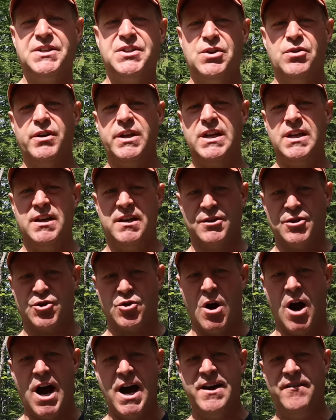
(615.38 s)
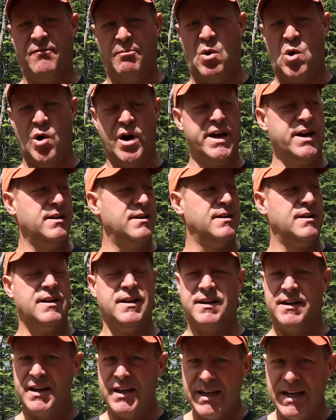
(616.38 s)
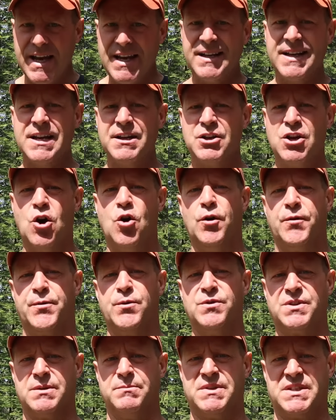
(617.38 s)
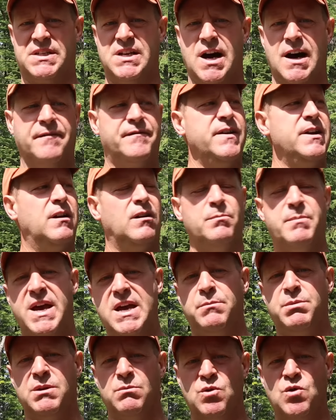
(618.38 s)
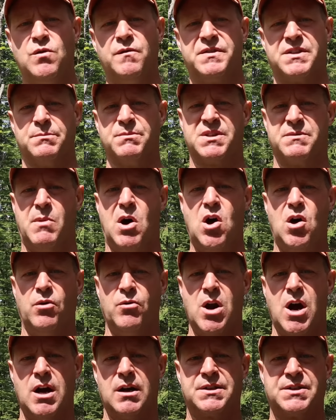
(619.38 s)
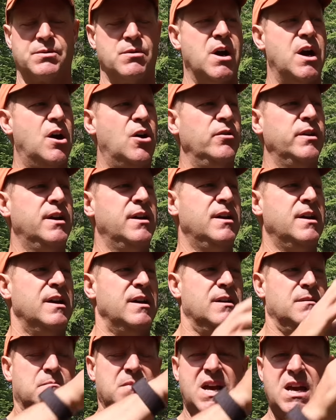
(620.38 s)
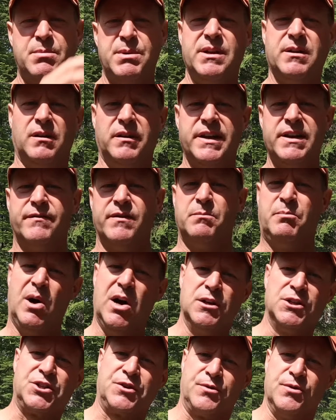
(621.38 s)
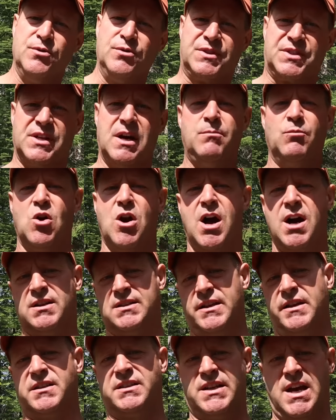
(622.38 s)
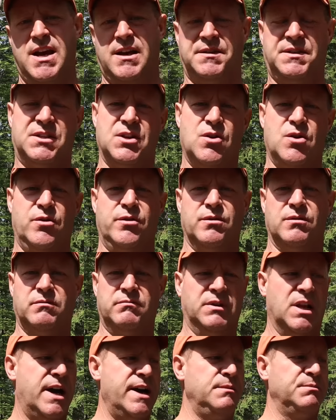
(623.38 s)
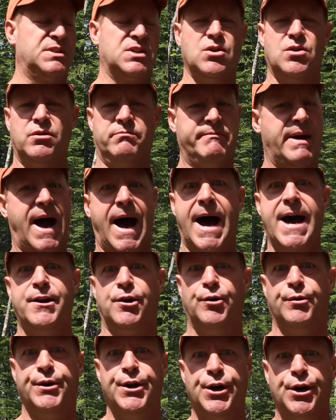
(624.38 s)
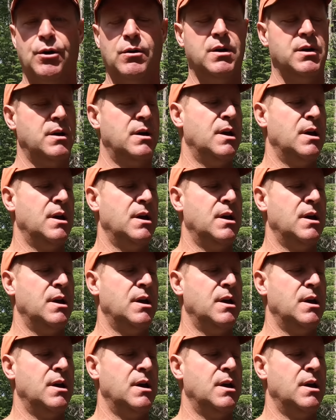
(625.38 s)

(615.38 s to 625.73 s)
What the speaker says: duty drive point, it can go through some stuff. It'll maybe move some small rocks around. Maybe it'll even punch through some rocks like sandstone or limestone. I don't know.